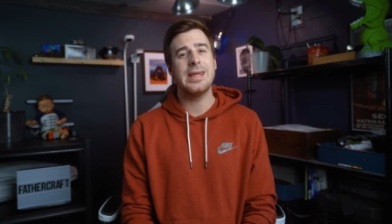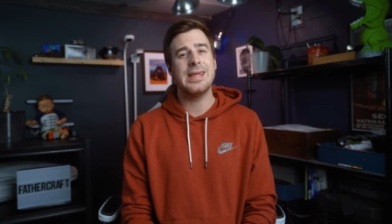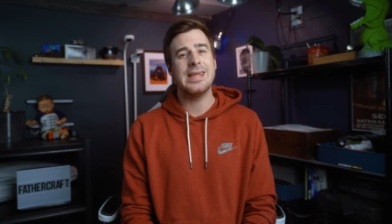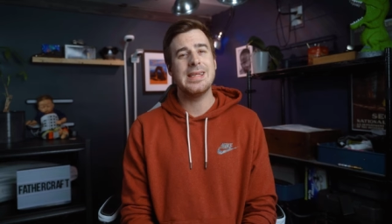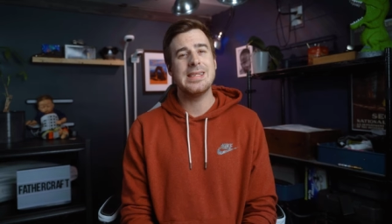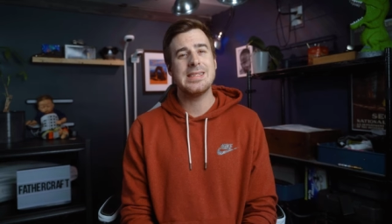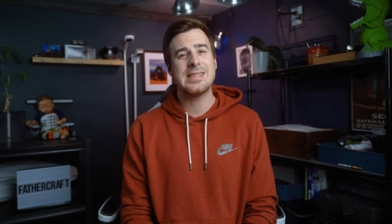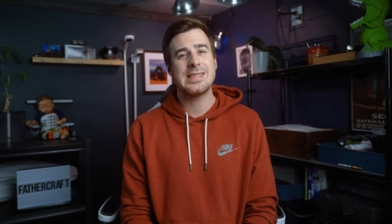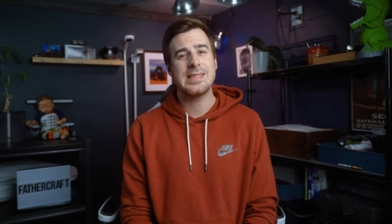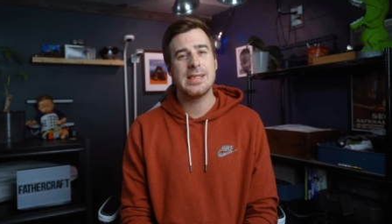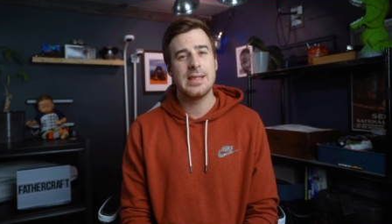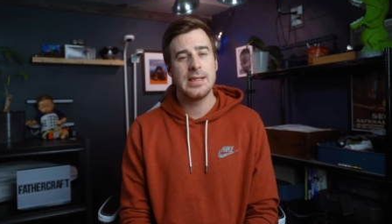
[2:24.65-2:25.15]

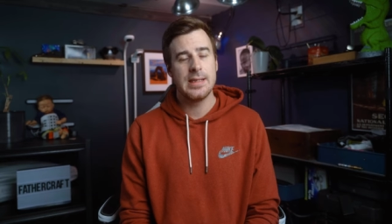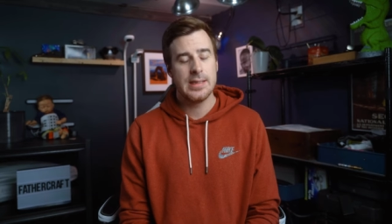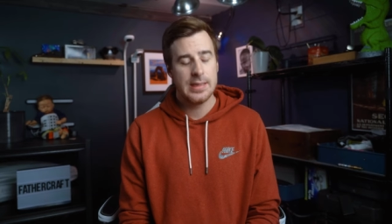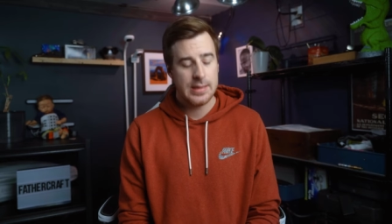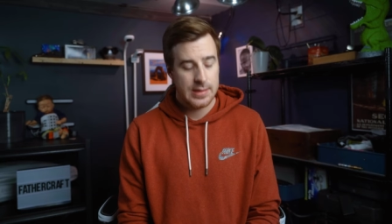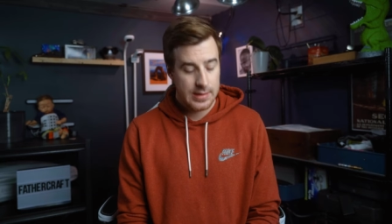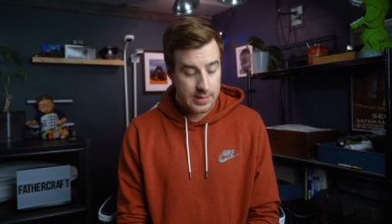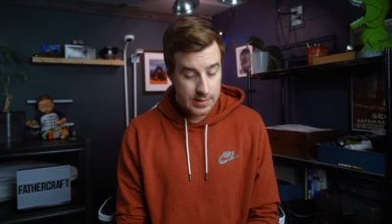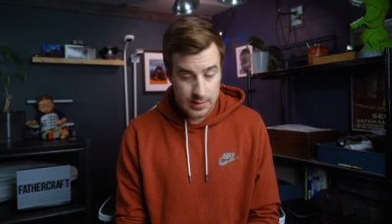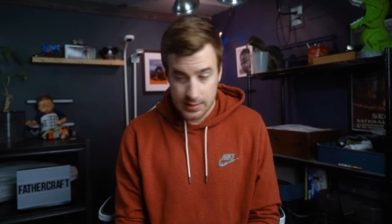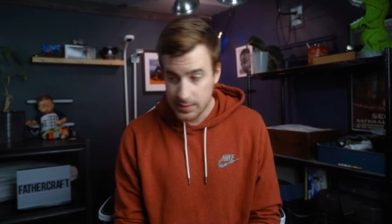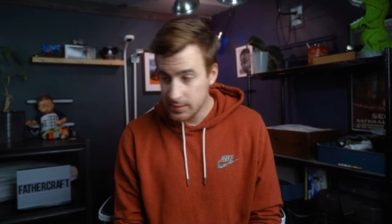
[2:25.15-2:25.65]
is,
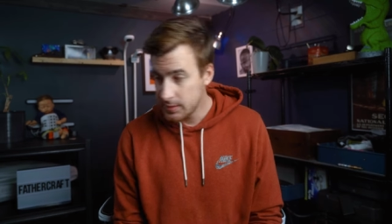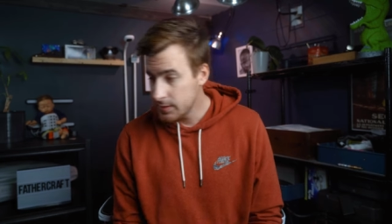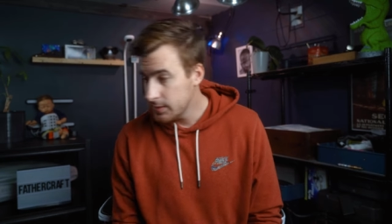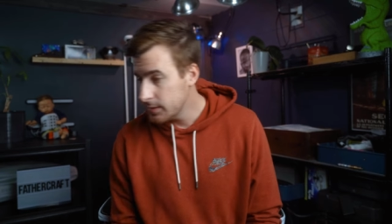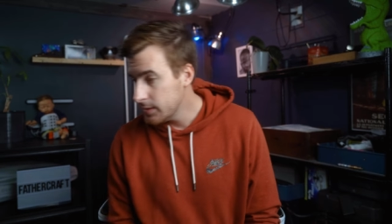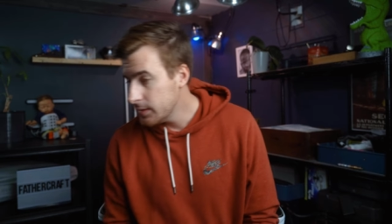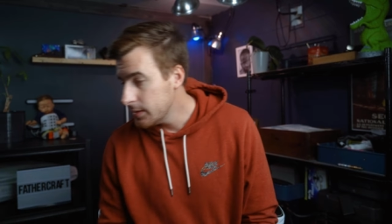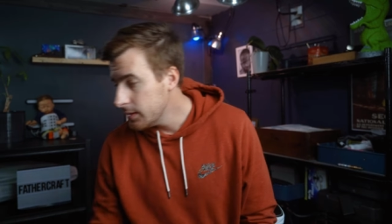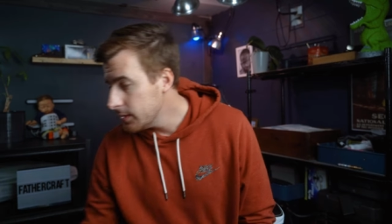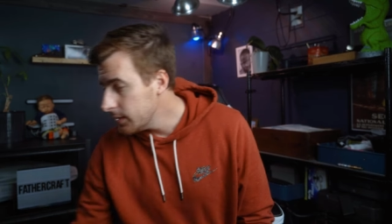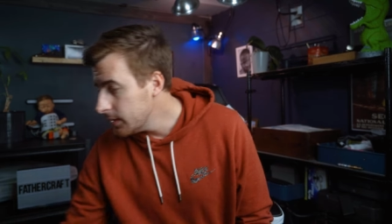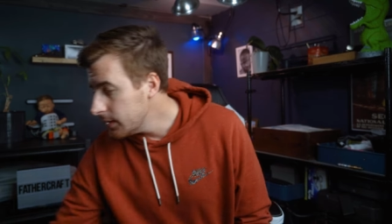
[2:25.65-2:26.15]

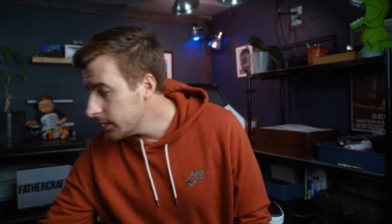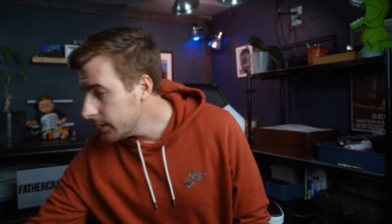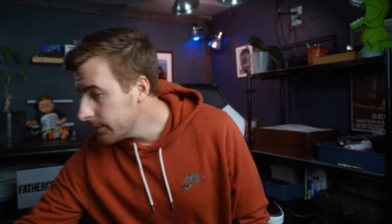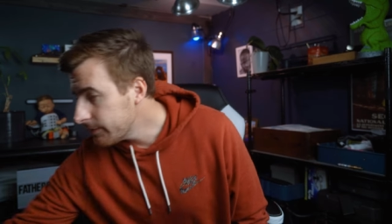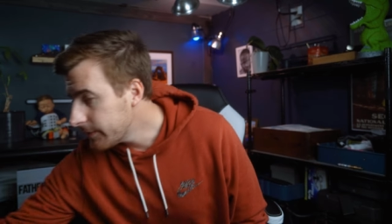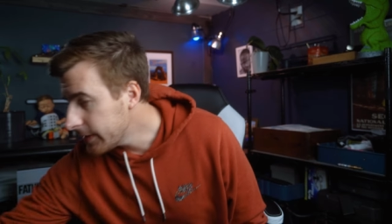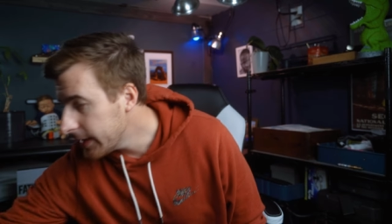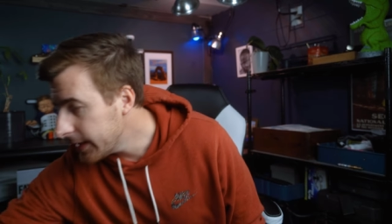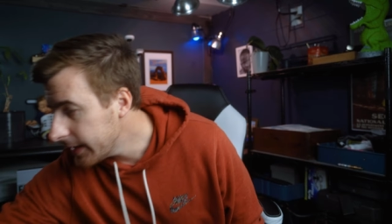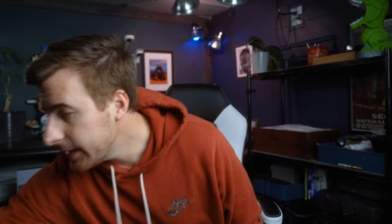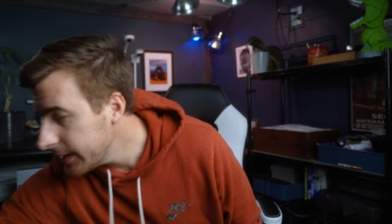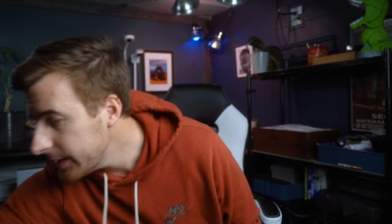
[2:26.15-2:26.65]

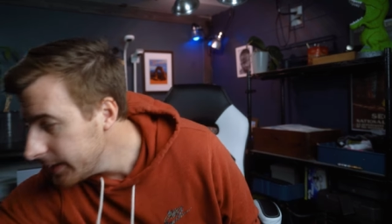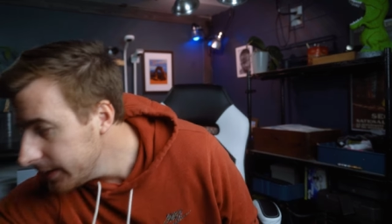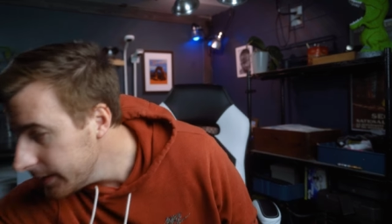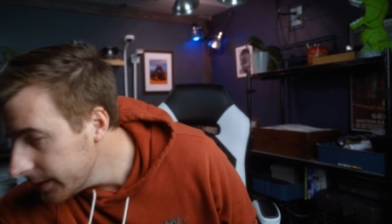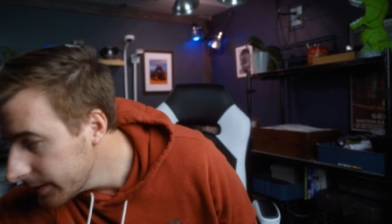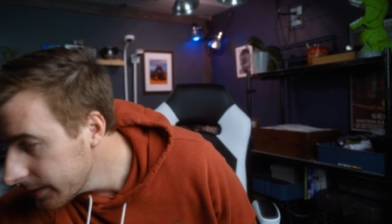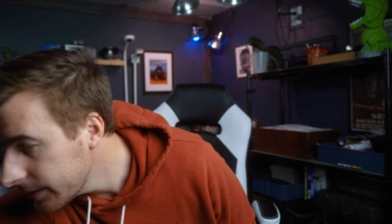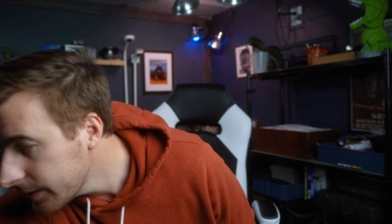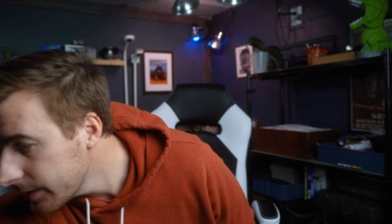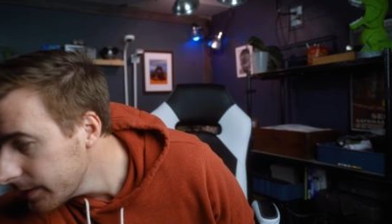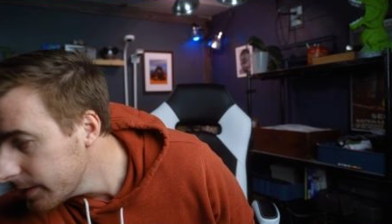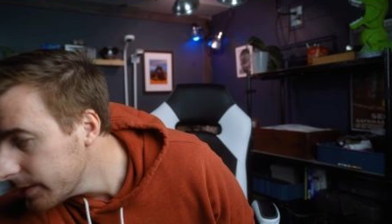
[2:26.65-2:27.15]
got it
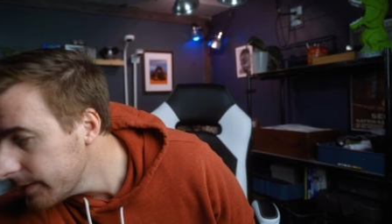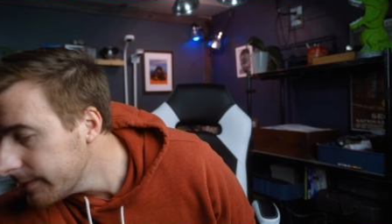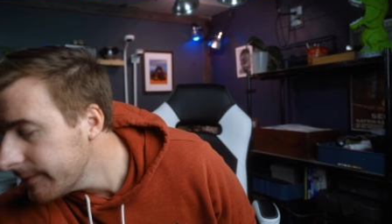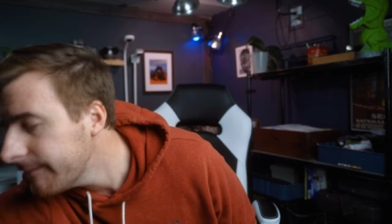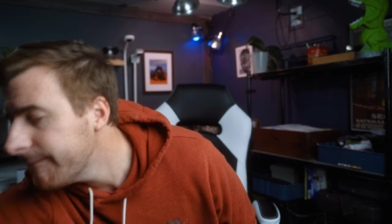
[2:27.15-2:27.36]
here,